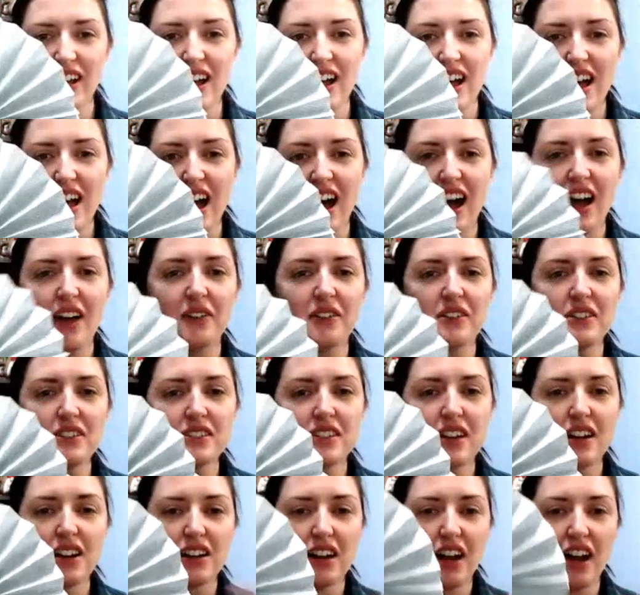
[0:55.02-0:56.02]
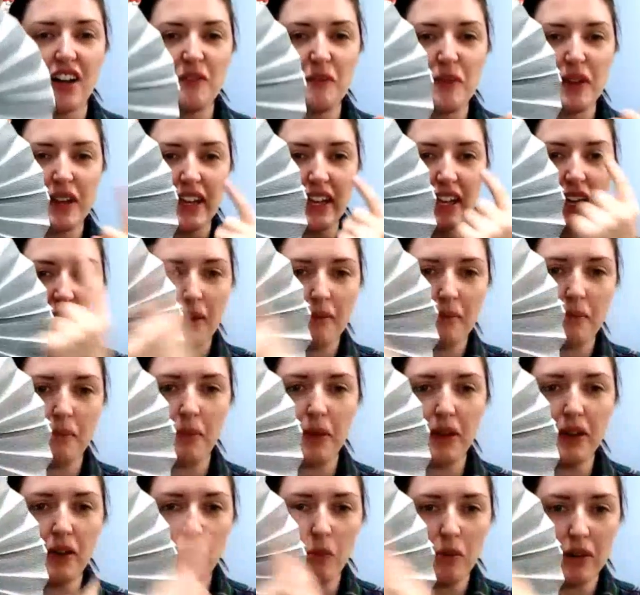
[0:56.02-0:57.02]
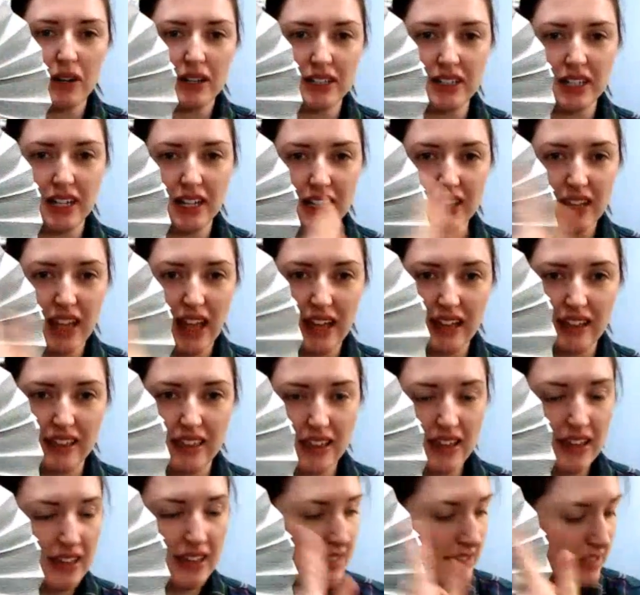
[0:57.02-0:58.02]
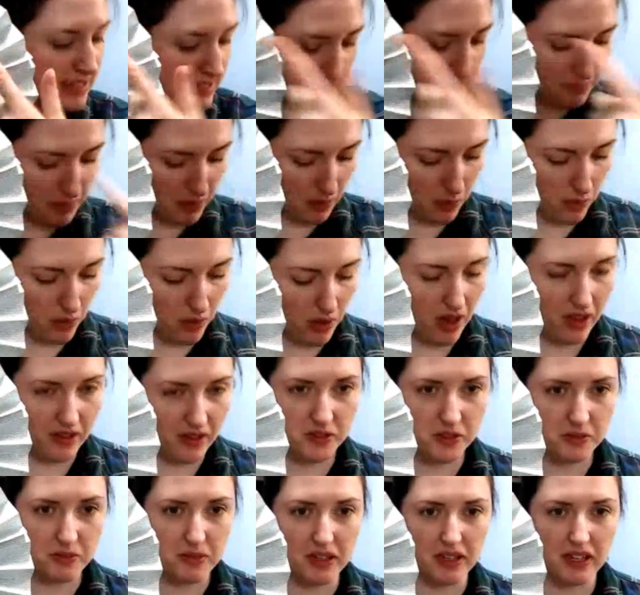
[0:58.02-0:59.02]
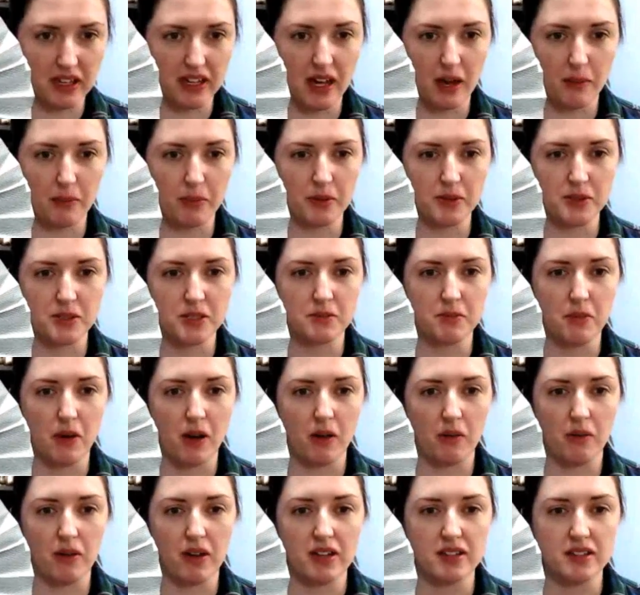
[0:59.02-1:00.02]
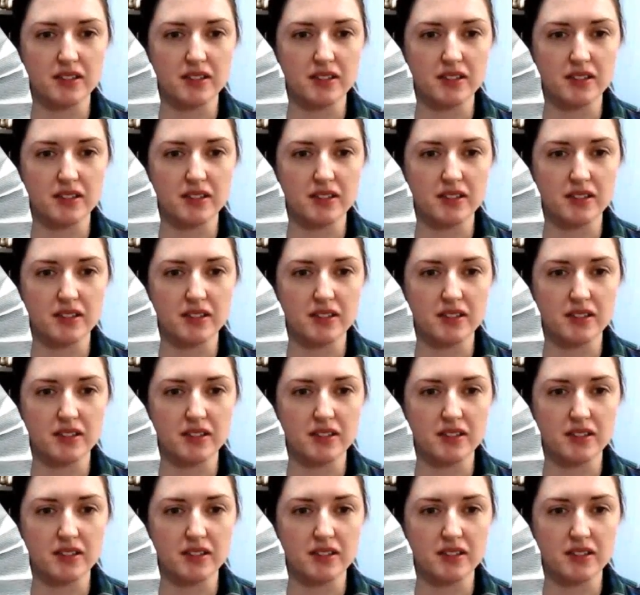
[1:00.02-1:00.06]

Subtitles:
I'm going to start off making a big one like this, but we'll also make a couple small ones.